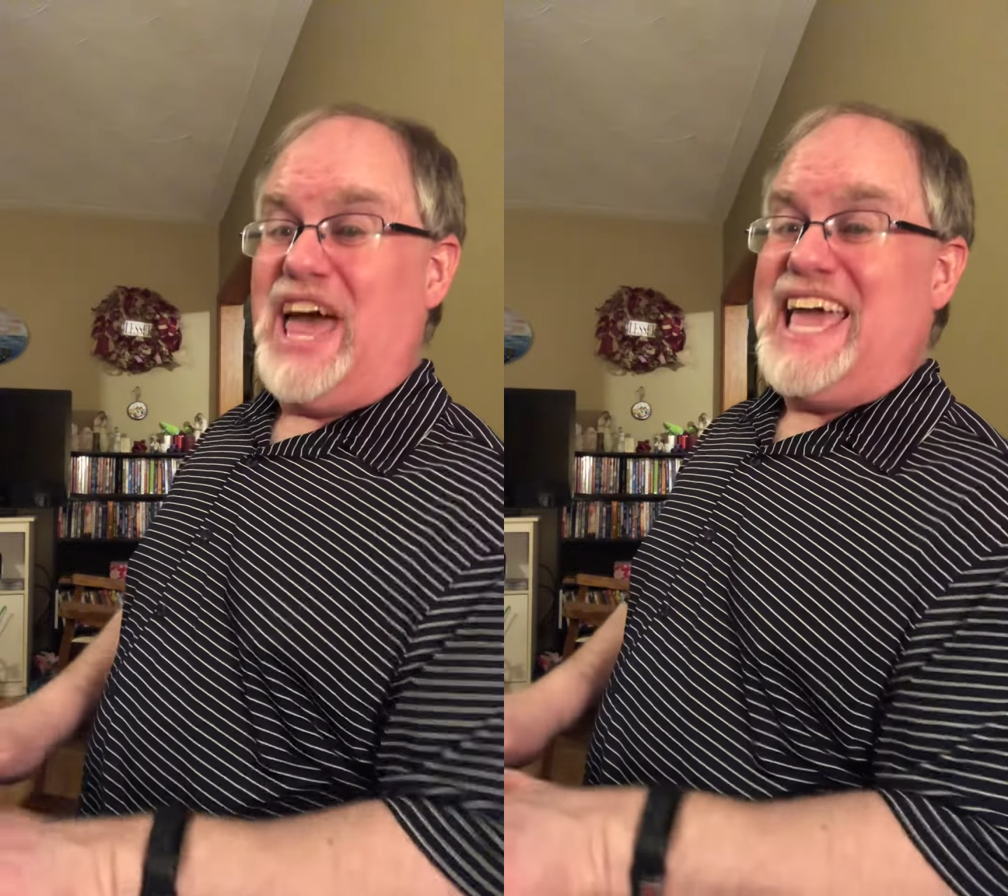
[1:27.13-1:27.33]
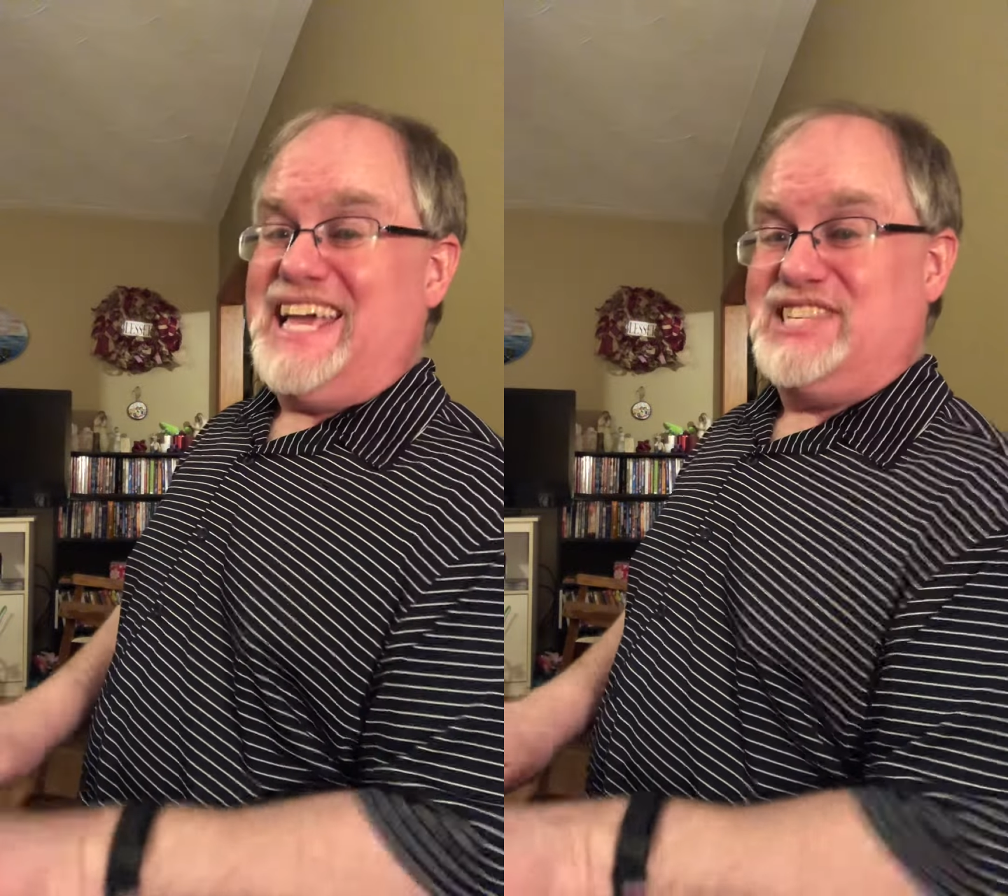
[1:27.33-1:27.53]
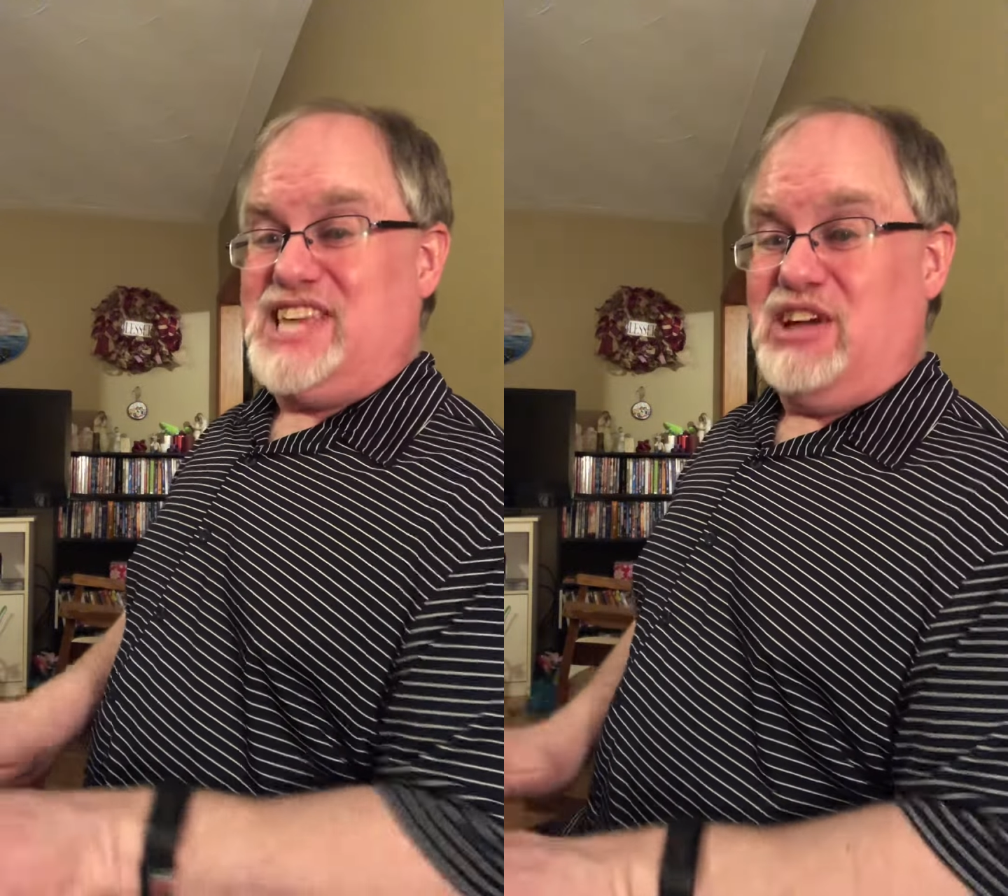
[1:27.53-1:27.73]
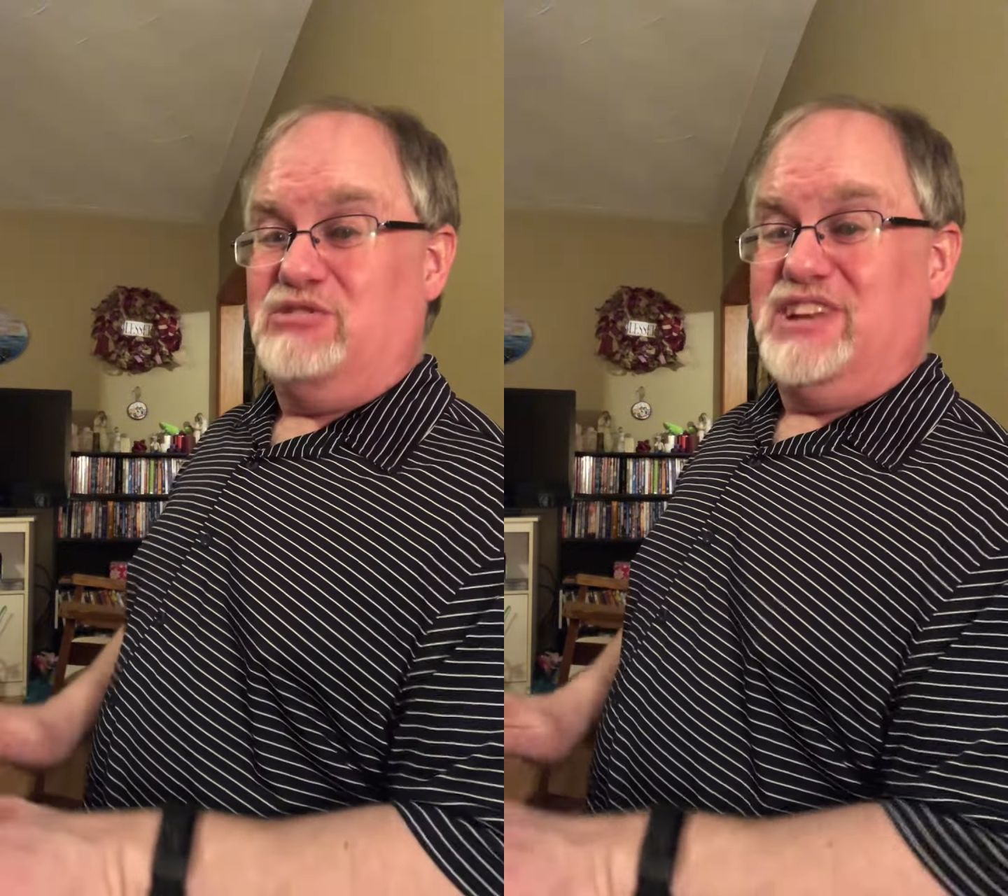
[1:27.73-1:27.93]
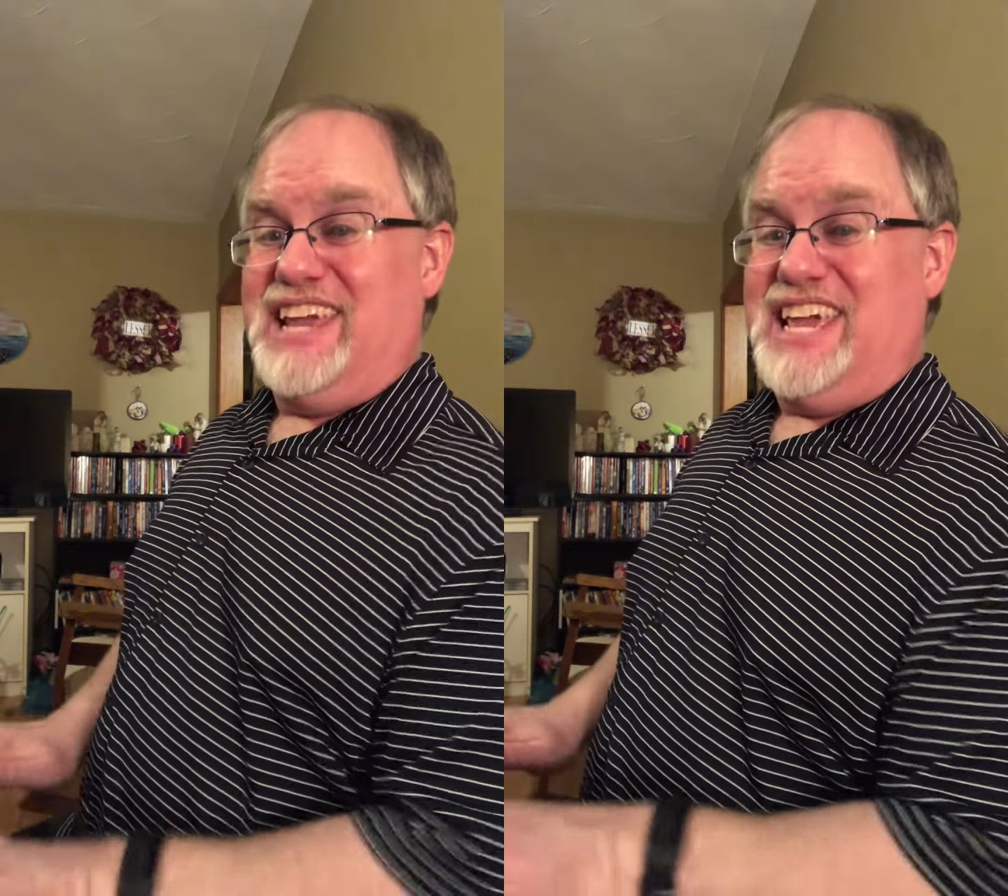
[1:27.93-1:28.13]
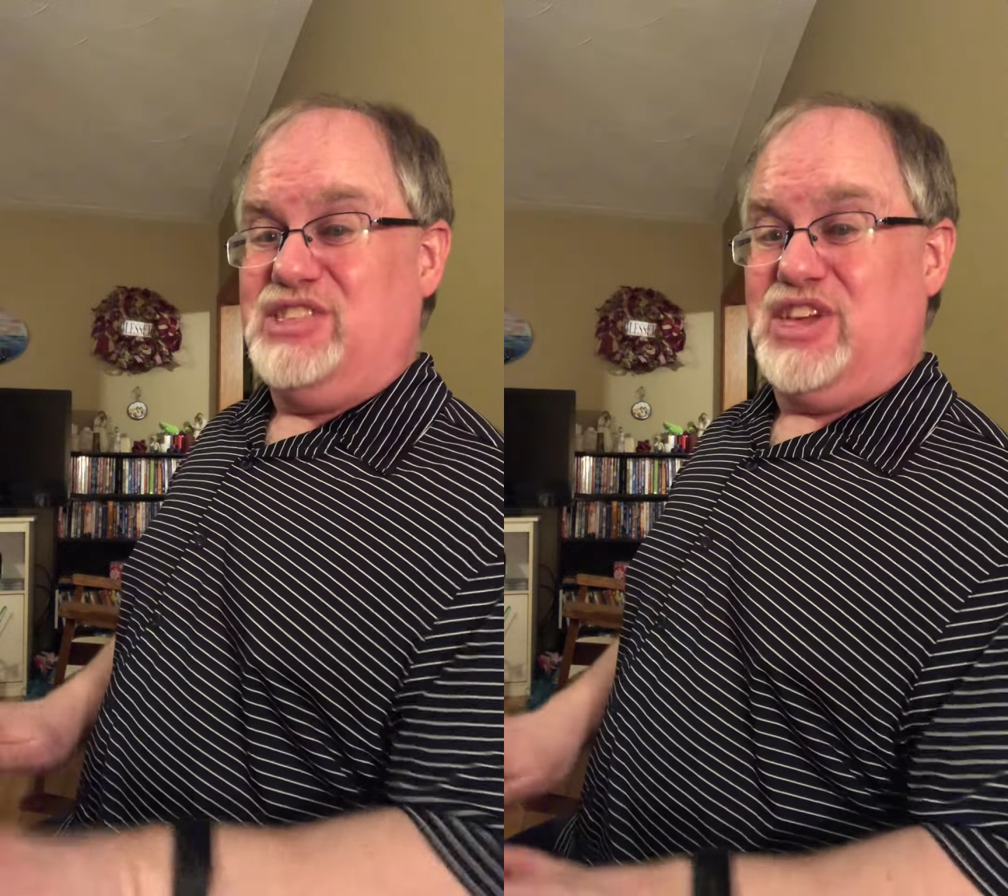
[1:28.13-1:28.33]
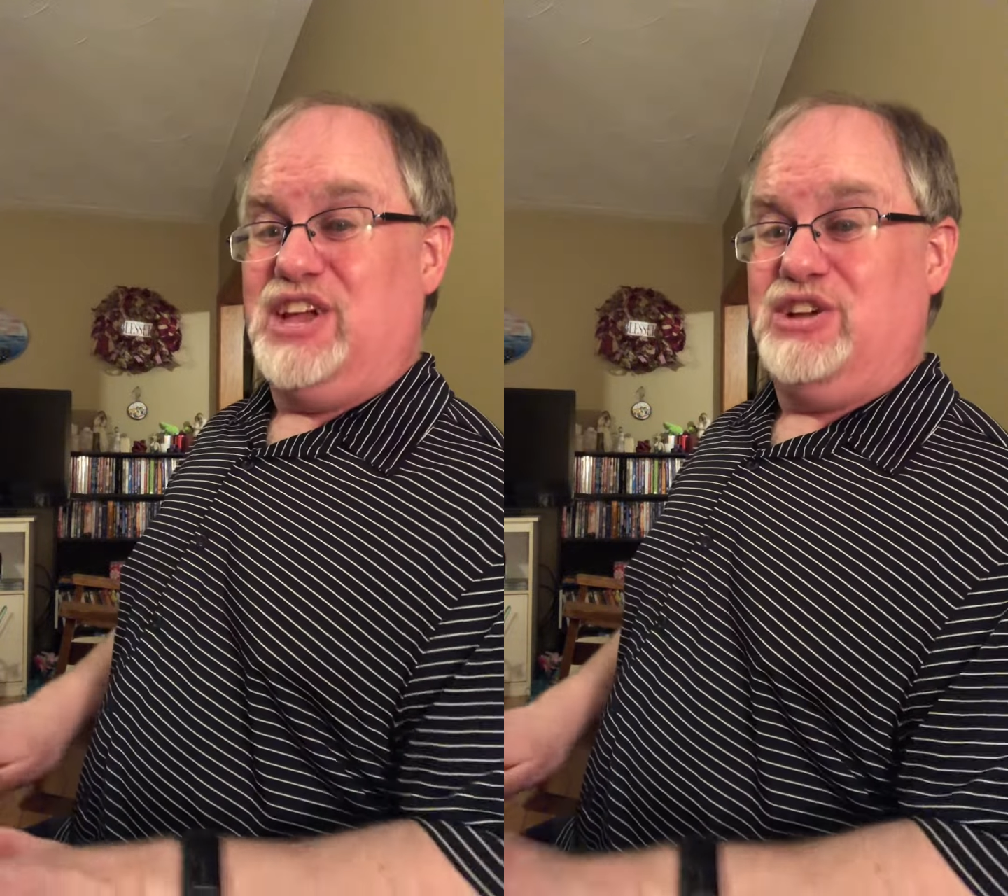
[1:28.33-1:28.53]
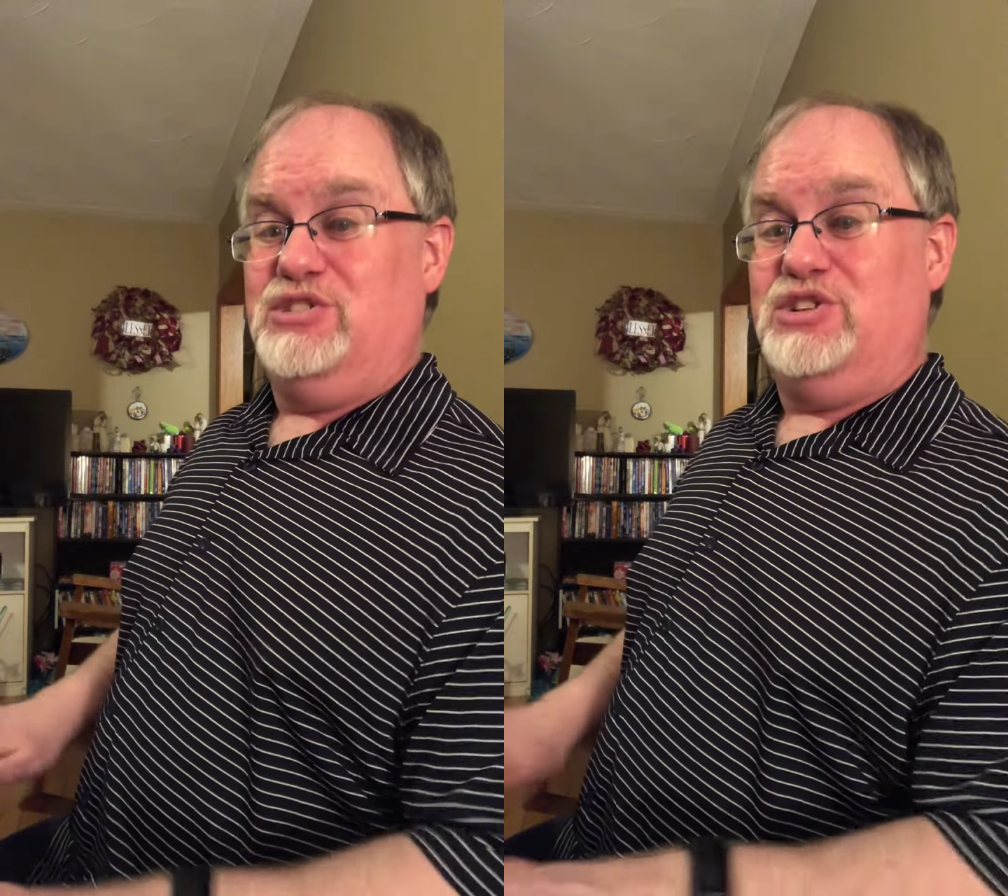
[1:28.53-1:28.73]
is the only
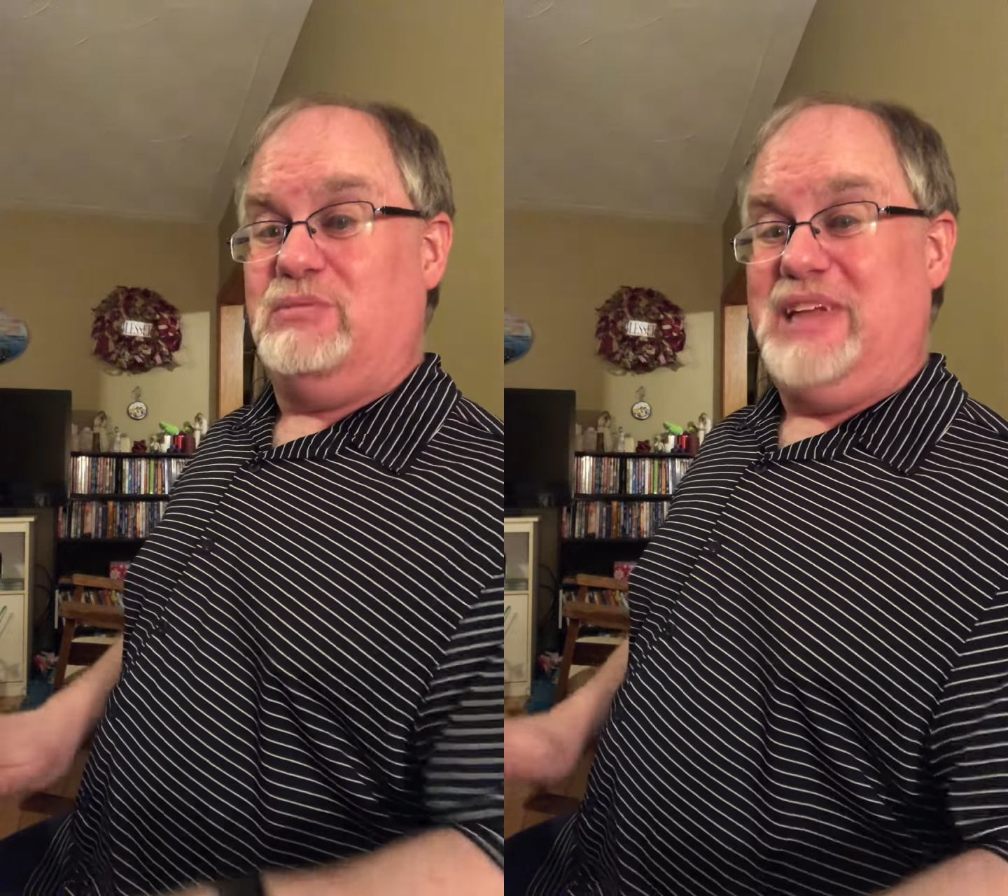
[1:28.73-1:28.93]
thing to